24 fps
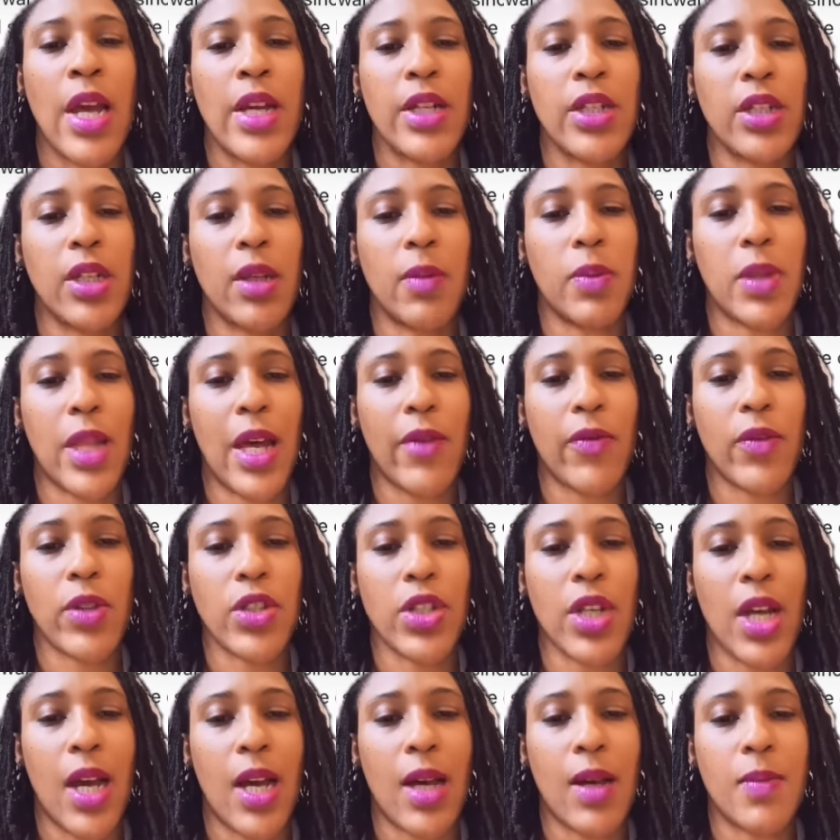She applied for
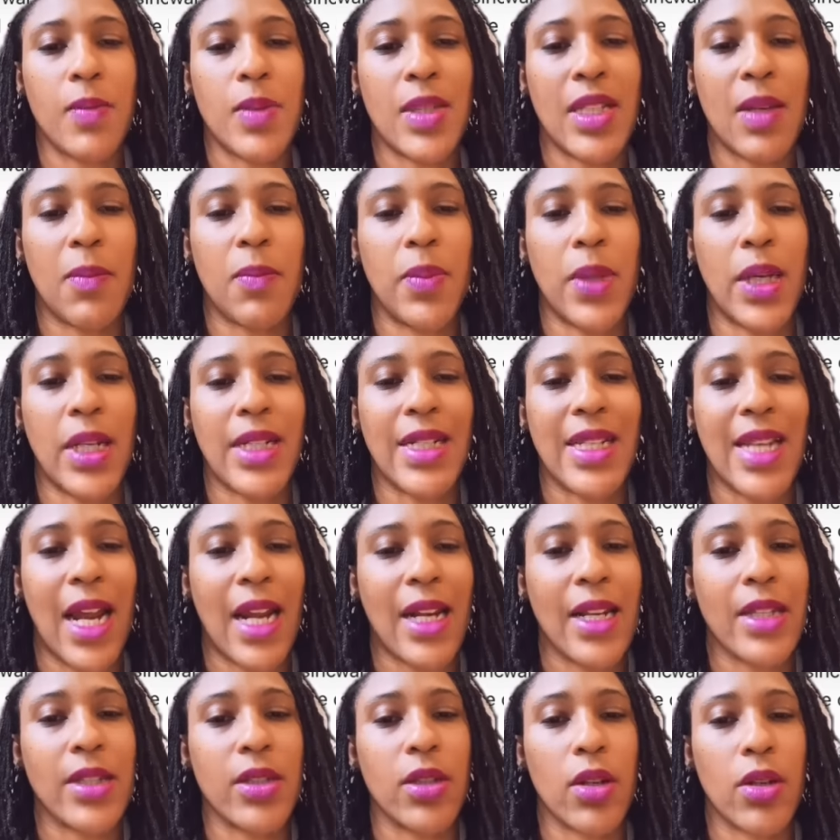jobs, but
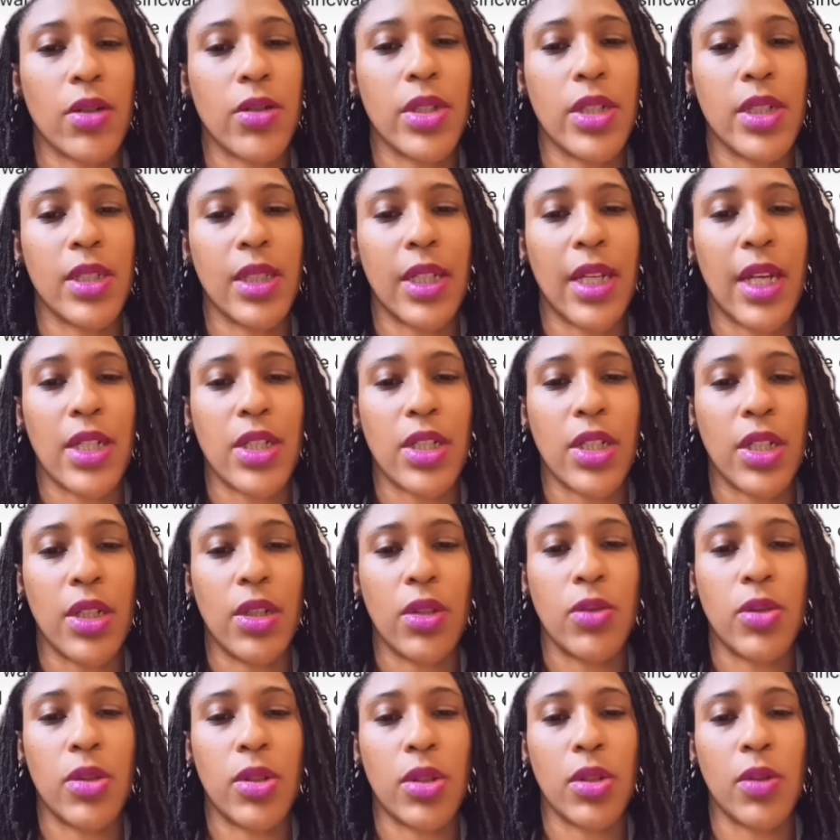not as urgently as she
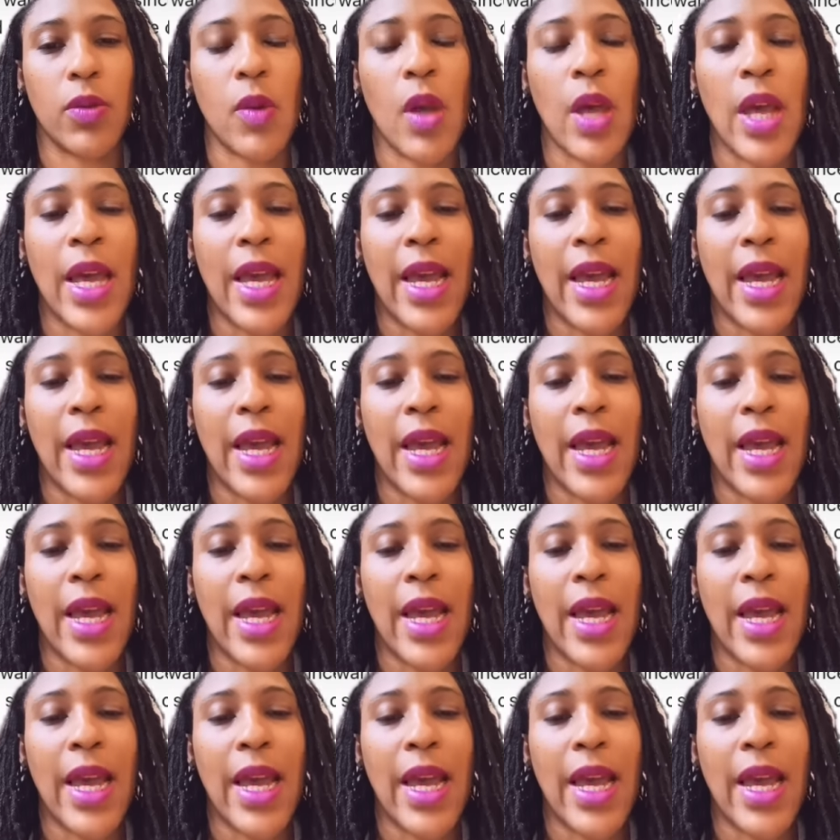used to.